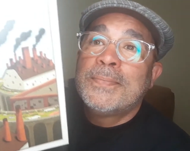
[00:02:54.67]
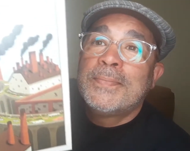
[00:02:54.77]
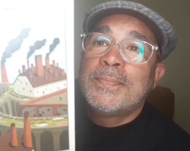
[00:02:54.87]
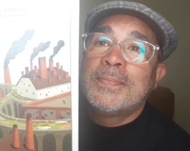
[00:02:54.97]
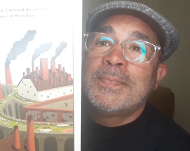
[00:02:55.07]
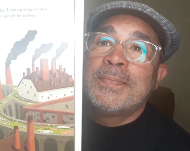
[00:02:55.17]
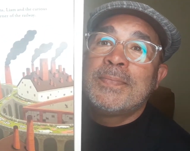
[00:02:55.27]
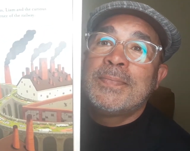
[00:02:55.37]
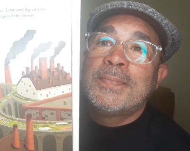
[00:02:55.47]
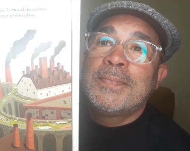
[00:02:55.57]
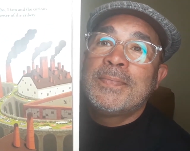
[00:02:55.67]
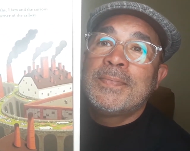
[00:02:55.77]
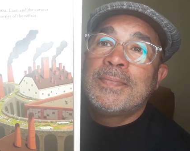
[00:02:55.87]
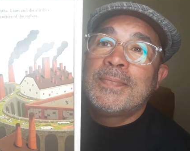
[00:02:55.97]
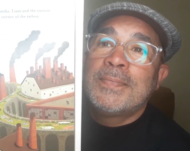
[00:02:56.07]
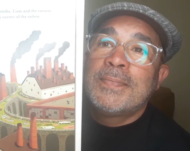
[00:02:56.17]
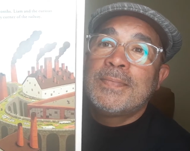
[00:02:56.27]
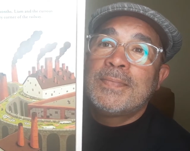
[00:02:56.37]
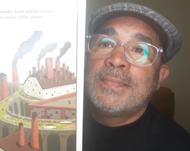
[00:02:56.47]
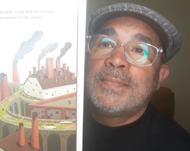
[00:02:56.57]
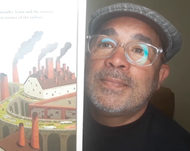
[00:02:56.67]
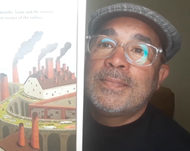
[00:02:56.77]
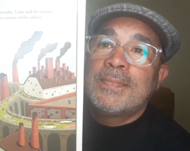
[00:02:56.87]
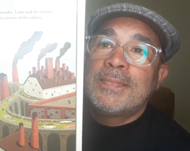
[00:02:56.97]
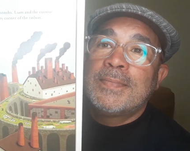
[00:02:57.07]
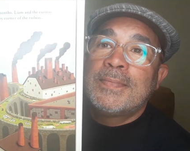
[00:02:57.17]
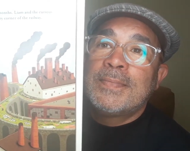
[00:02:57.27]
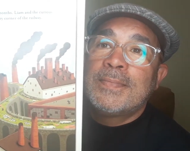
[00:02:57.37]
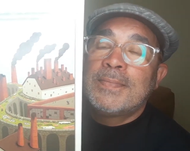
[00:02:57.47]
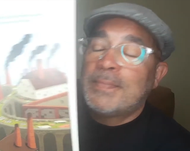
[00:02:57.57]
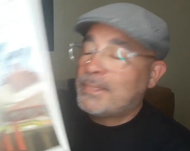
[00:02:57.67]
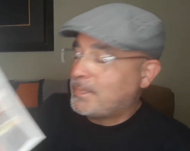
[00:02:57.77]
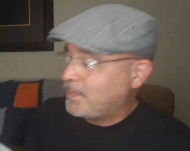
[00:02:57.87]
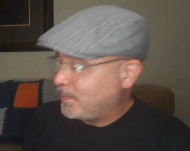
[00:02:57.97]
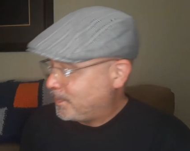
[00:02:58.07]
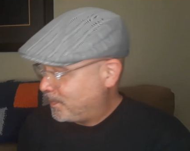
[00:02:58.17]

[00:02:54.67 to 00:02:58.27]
Nobody speaks.